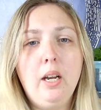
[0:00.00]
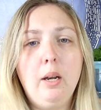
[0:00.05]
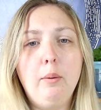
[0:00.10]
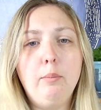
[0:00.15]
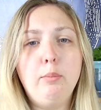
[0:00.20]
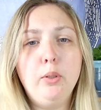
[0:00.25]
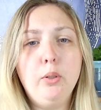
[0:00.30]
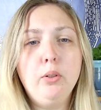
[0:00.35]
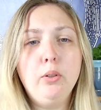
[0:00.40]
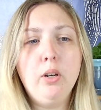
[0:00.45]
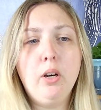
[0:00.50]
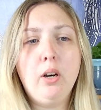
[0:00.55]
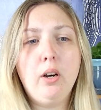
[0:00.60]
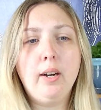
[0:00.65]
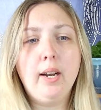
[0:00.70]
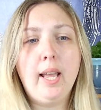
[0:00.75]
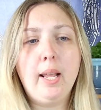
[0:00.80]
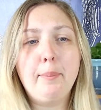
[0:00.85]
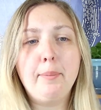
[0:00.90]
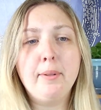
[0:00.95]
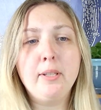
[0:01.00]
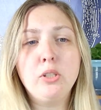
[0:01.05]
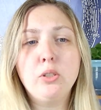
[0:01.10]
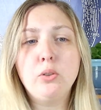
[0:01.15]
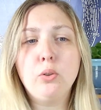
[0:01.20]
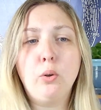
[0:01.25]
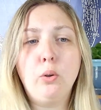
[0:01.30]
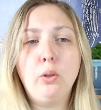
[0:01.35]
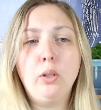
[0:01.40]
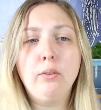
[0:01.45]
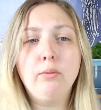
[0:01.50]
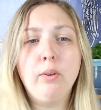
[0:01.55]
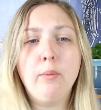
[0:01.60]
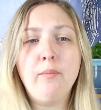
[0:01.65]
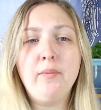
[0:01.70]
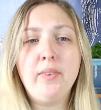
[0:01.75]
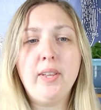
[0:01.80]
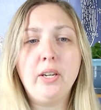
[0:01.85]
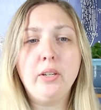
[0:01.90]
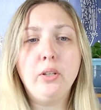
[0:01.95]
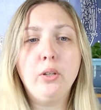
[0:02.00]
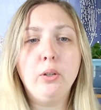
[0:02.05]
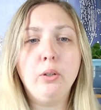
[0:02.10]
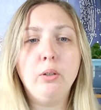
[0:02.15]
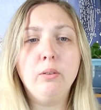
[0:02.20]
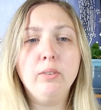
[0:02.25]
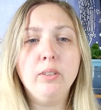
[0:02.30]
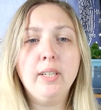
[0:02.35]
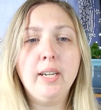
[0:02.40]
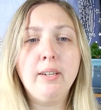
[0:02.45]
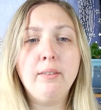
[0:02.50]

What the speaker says: A blue car had been stolen from Vancouver